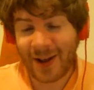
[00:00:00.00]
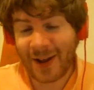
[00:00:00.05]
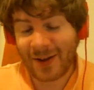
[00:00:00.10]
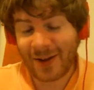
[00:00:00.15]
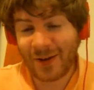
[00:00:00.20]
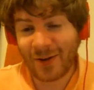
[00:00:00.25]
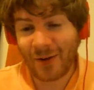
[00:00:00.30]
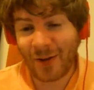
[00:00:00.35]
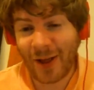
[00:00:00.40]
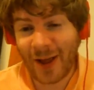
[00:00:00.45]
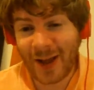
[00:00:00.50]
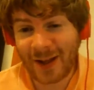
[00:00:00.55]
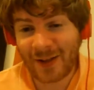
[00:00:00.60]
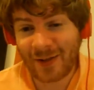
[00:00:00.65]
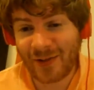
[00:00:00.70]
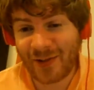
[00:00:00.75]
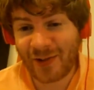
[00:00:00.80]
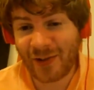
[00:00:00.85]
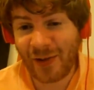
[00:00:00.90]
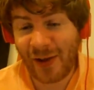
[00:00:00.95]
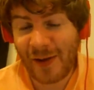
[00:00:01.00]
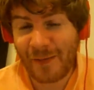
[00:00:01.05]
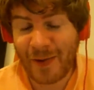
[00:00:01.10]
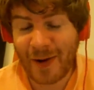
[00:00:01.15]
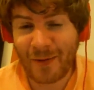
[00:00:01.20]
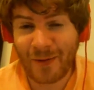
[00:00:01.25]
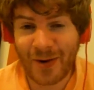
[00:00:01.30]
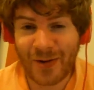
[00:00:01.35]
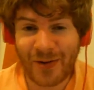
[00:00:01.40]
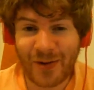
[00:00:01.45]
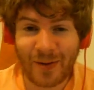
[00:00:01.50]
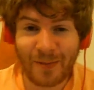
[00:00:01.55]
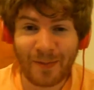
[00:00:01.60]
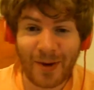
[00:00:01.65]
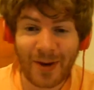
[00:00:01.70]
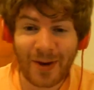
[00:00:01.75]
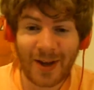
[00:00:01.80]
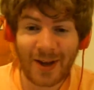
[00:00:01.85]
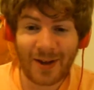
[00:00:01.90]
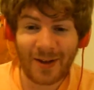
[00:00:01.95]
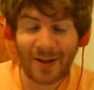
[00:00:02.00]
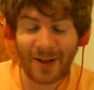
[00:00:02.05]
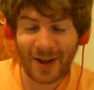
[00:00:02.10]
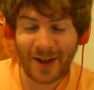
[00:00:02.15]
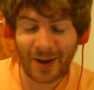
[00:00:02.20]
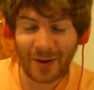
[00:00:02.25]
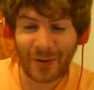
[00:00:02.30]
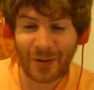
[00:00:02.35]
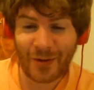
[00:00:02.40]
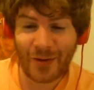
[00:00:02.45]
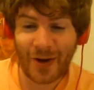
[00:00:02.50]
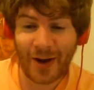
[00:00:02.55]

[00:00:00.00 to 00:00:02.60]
capacity, and you're like sleeping with somebody